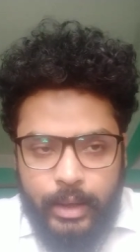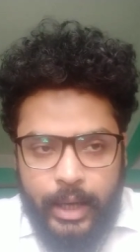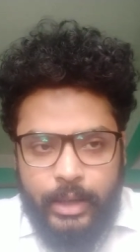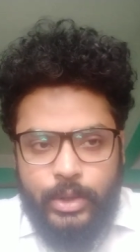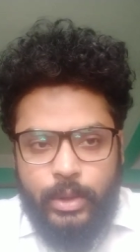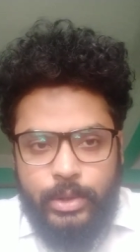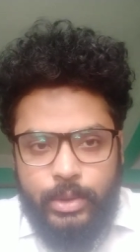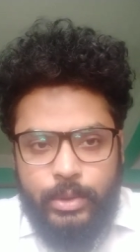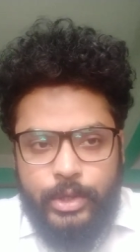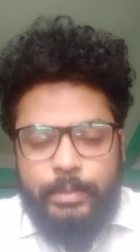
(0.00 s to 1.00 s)
and
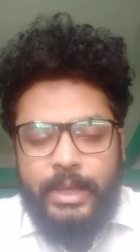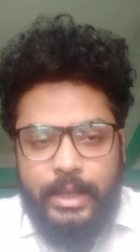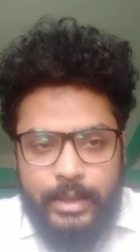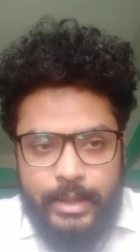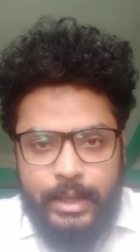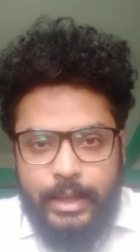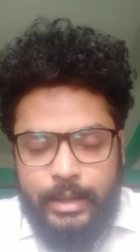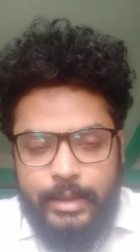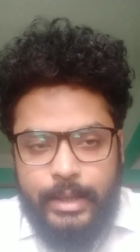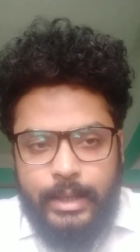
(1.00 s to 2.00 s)
also speaking
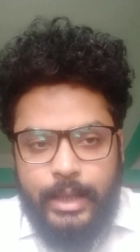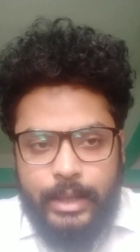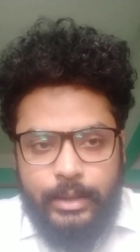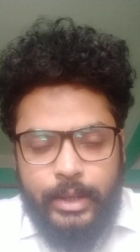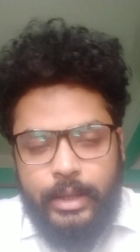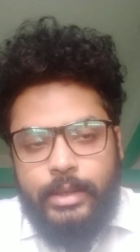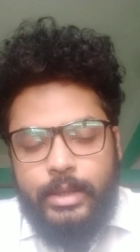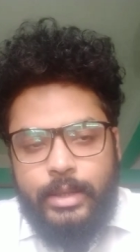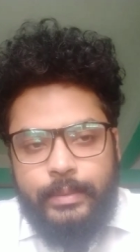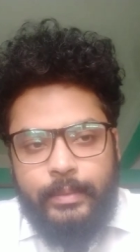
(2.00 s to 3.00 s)
skills and other
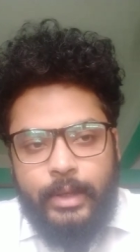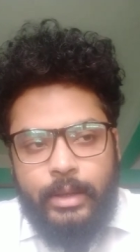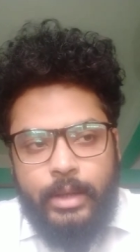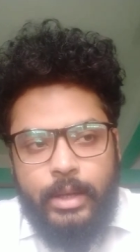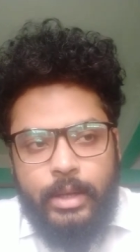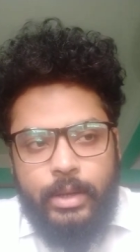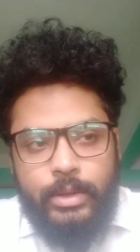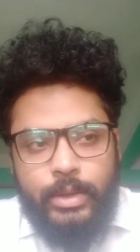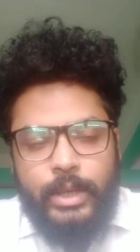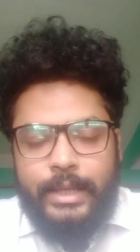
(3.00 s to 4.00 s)
things
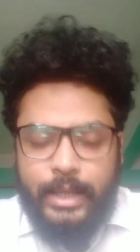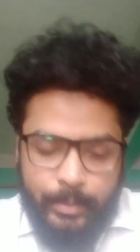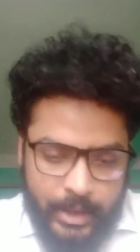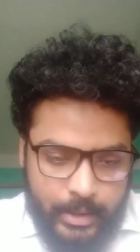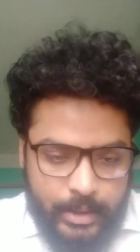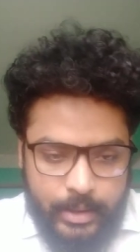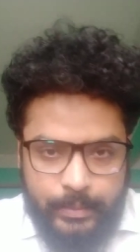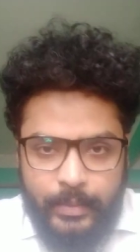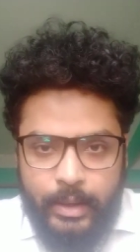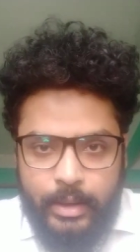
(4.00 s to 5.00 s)
so let's commence
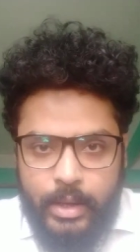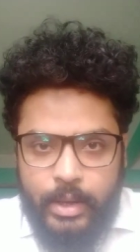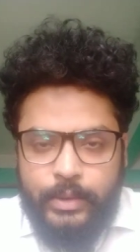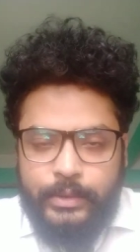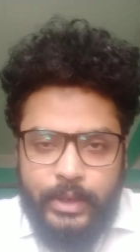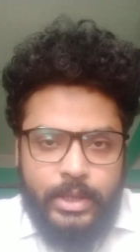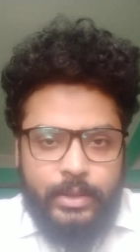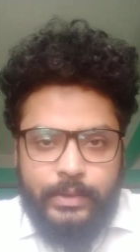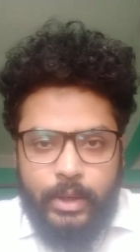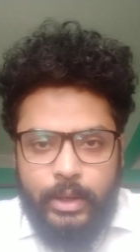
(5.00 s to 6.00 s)
first
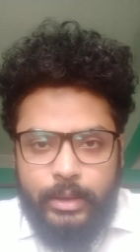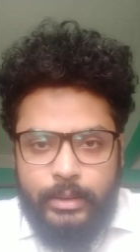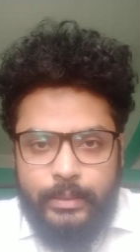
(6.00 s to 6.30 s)
of all